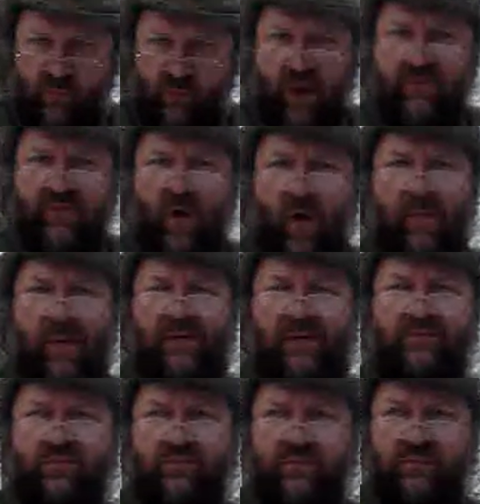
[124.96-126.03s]
He wrote about
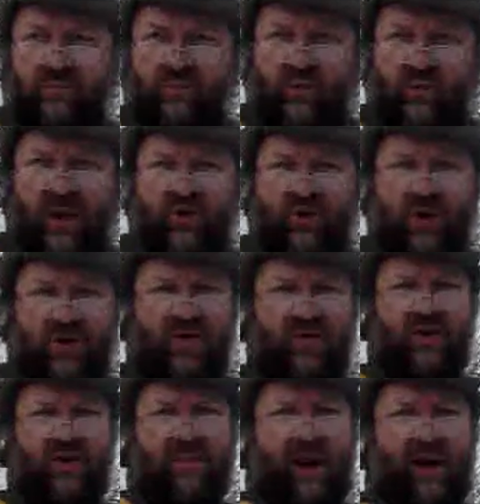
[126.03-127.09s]
Josephine
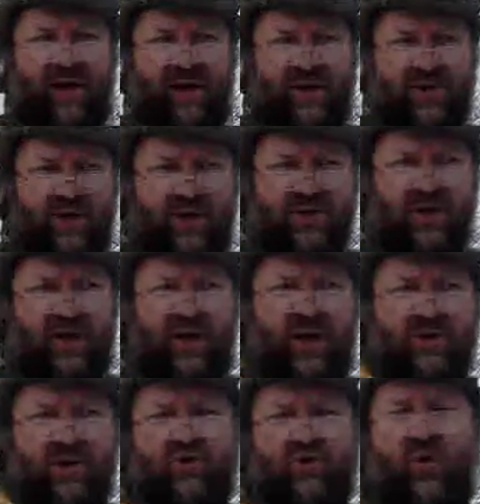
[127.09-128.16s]
de Malines and he said
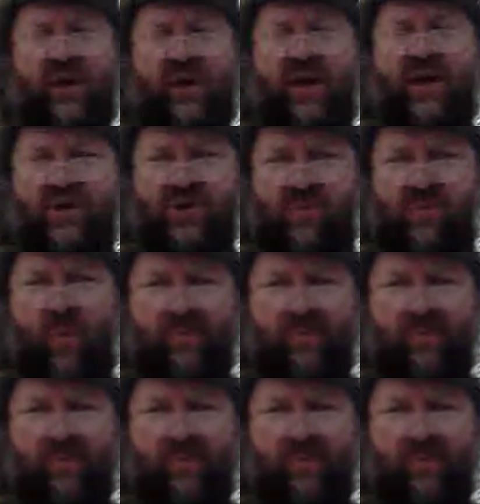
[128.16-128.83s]
he's enjoying his.